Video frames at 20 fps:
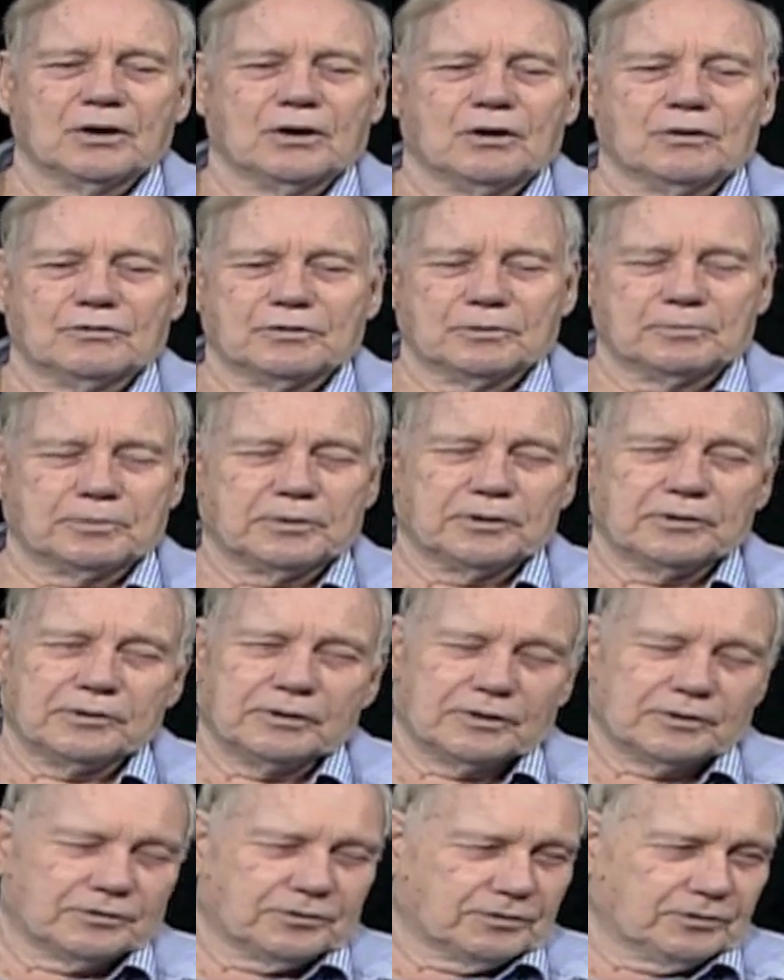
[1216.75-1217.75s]
over a
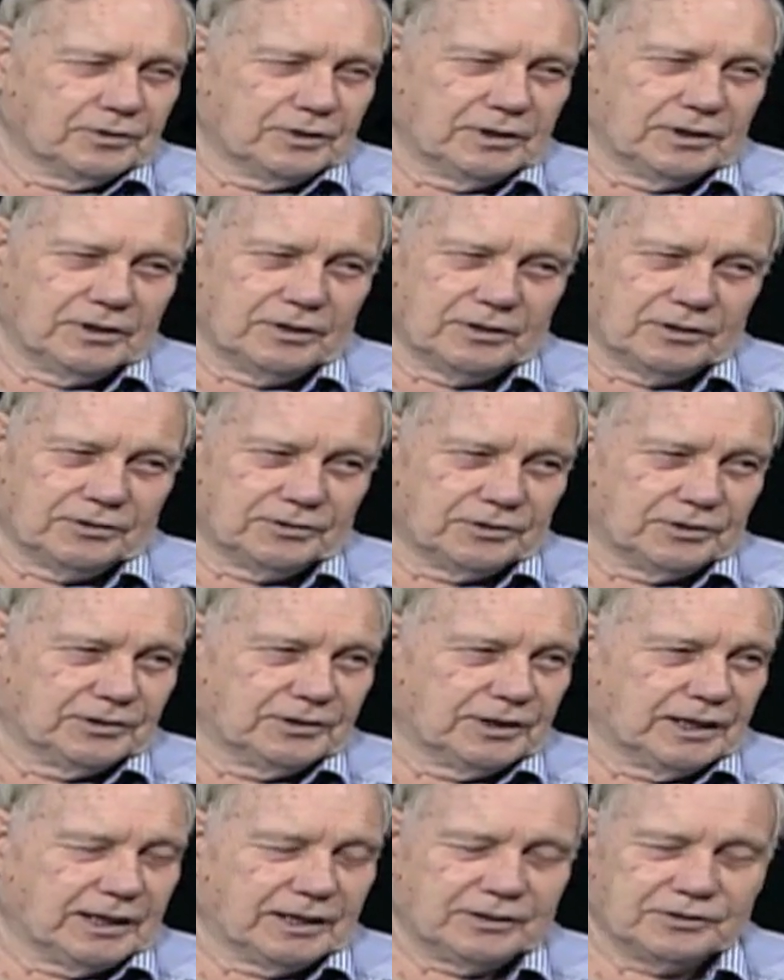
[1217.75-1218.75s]
period of three years,
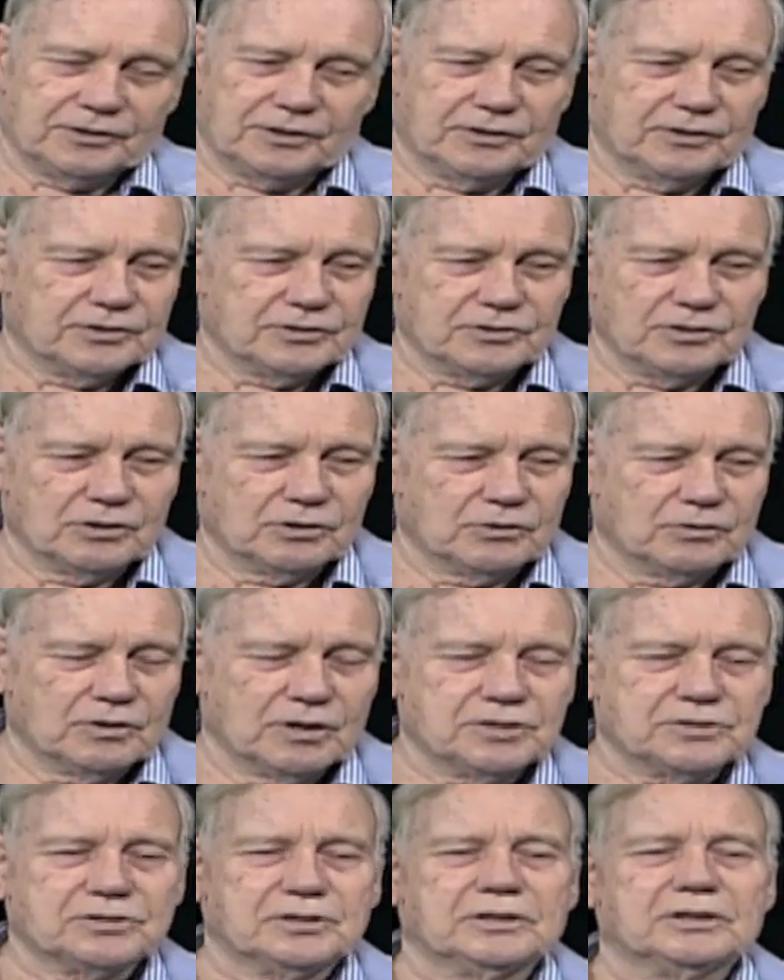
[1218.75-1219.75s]
and Dan said there's no
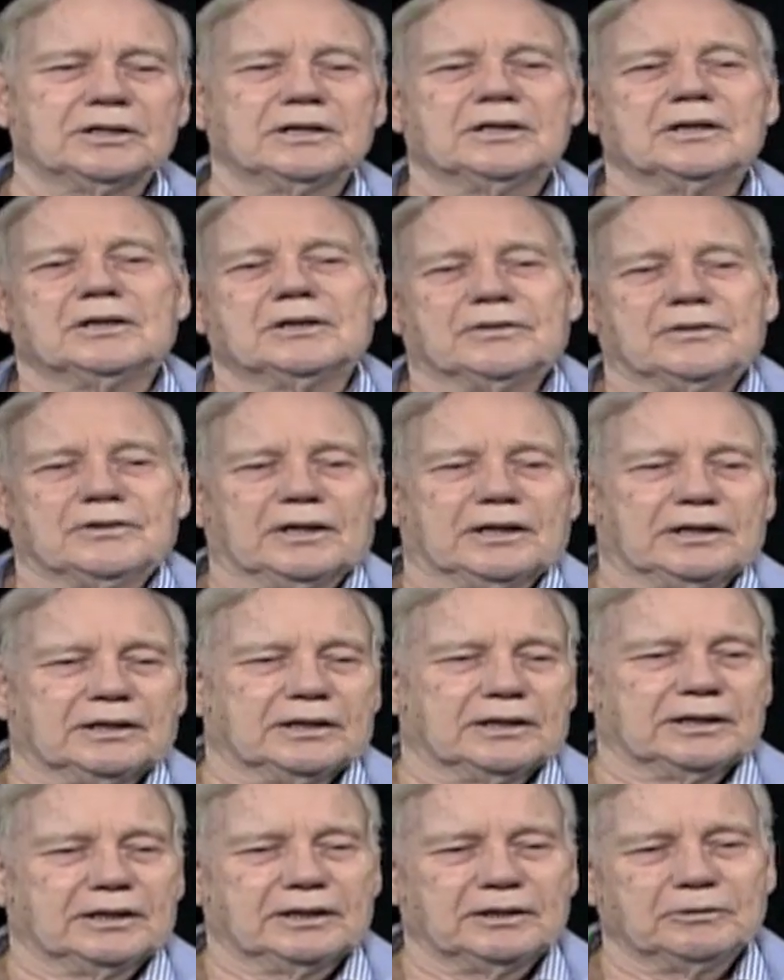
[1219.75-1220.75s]
question that
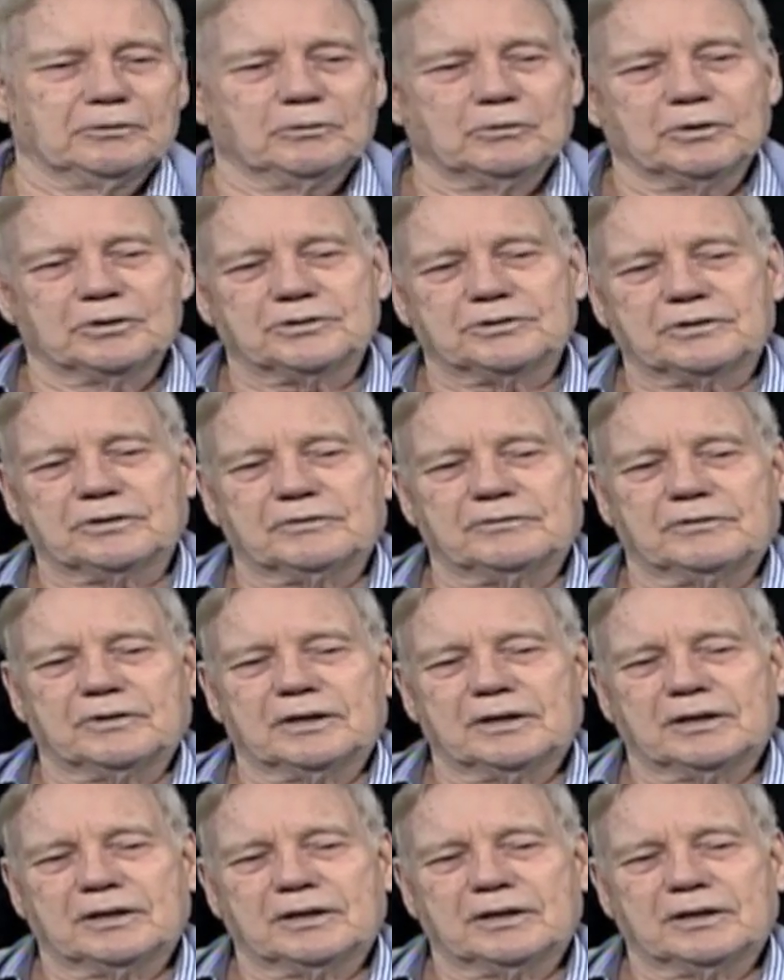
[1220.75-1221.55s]
he was a,